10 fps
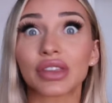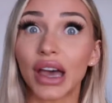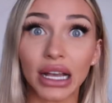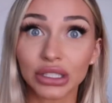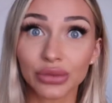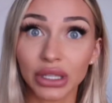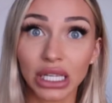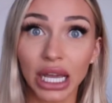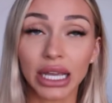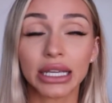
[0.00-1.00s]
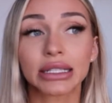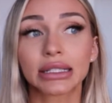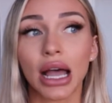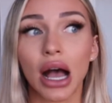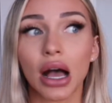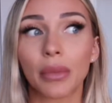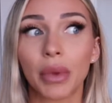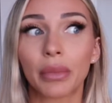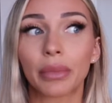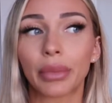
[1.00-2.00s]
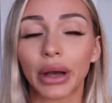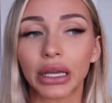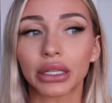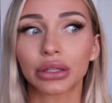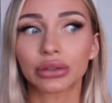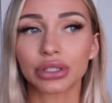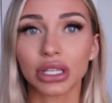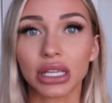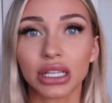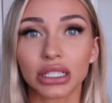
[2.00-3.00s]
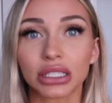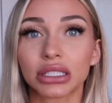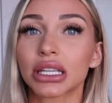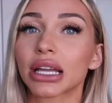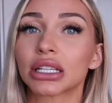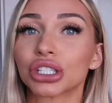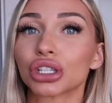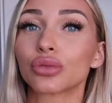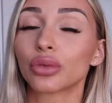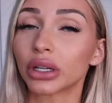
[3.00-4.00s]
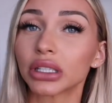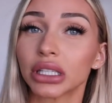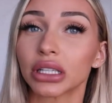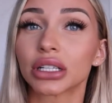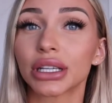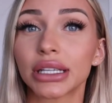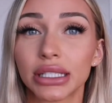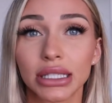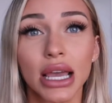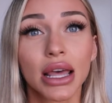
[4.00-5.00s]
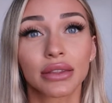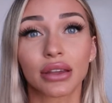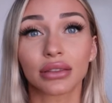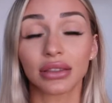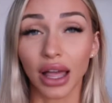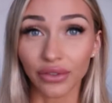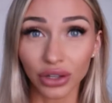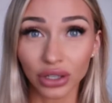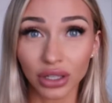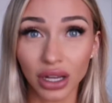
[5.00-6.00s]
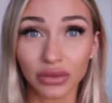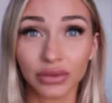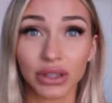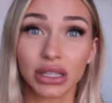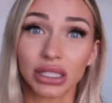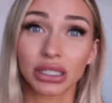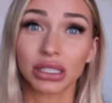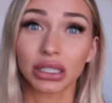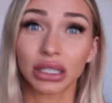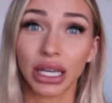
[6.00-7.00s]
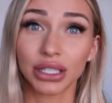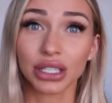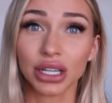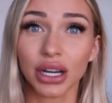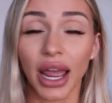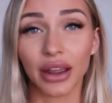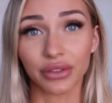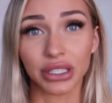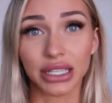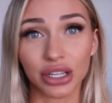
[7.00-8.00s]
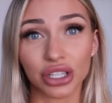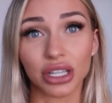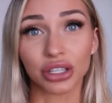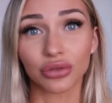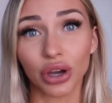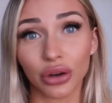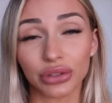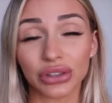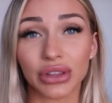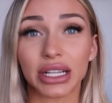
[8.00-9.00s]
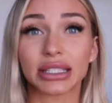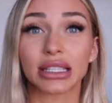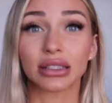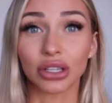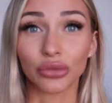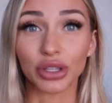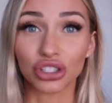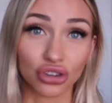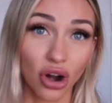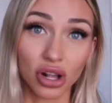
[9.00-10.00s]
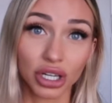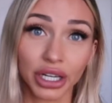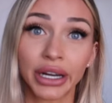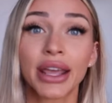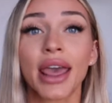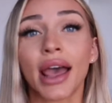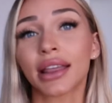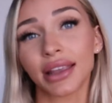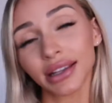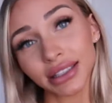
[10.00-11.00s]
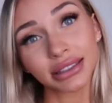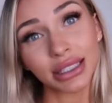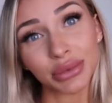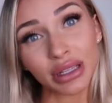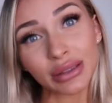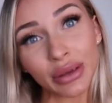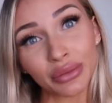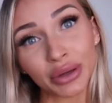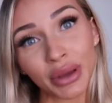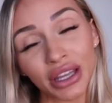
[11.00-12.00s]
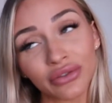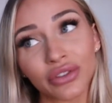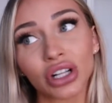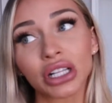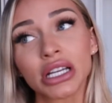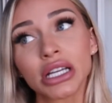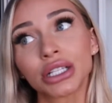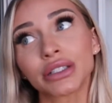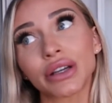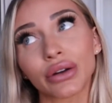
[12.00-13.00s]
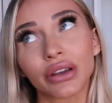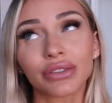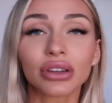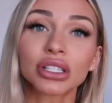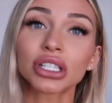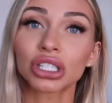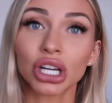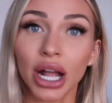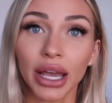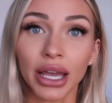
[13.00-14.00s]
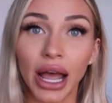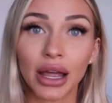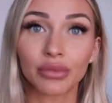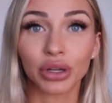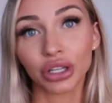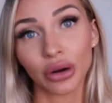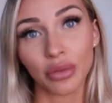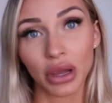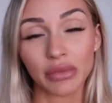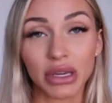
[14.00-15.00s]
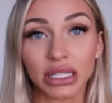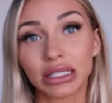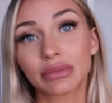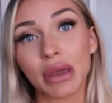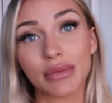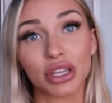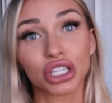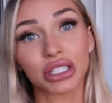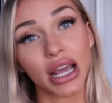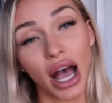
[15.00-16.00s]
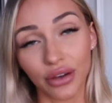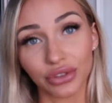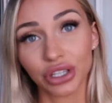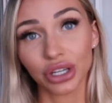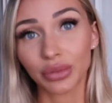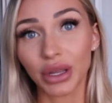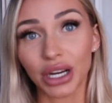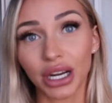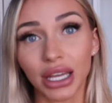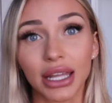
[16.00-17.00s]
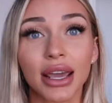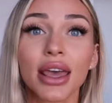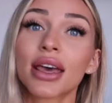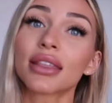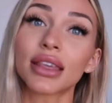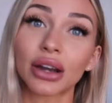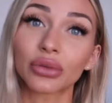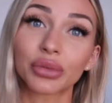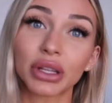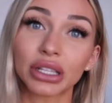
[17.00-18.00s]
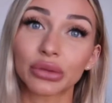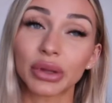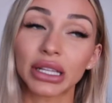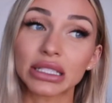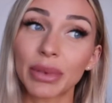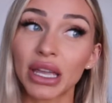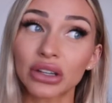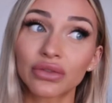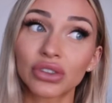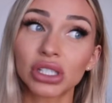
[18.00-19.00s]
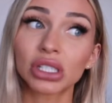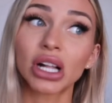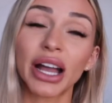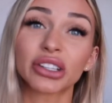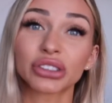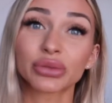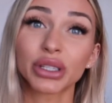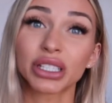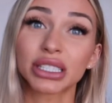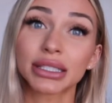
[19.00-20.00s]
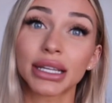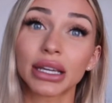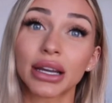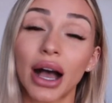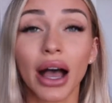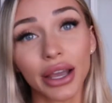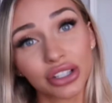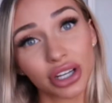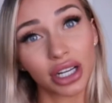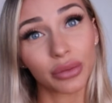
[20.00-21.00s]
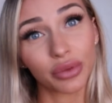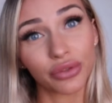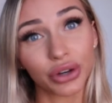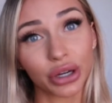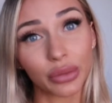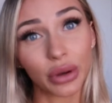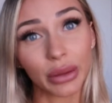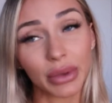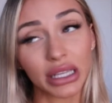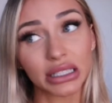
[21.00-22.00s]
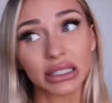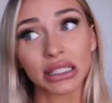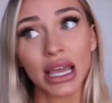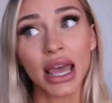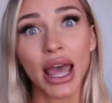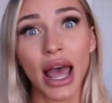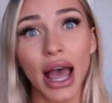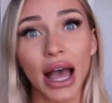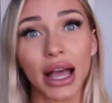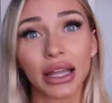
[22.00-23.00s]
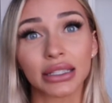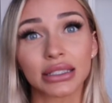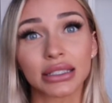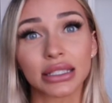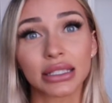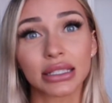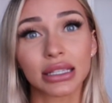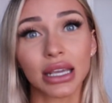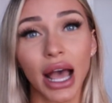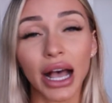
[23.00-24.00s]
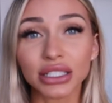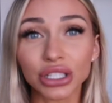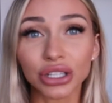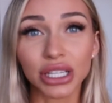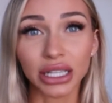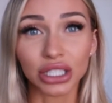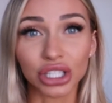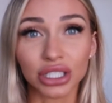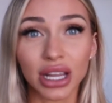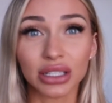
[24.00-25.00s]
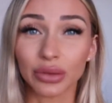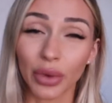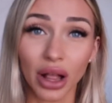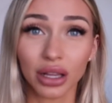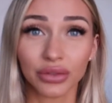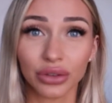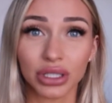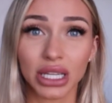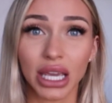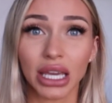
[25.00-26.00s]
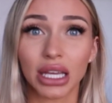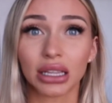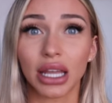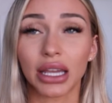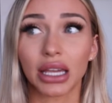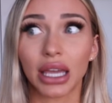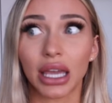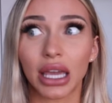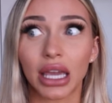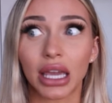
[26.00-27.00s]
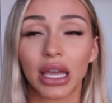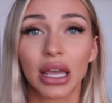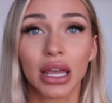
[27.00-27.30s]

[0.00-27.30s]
that's really nice. But usually your technician will increase the level of the laser every session that you go so that it's a little bit stronger, and that can sometimes be more painful. So if you can just try and book your appointments maybe just after your period, then it will be a little bit less painful. I know it's really good to stay hydrated before your appointments, and ask your technician as well if you can take like a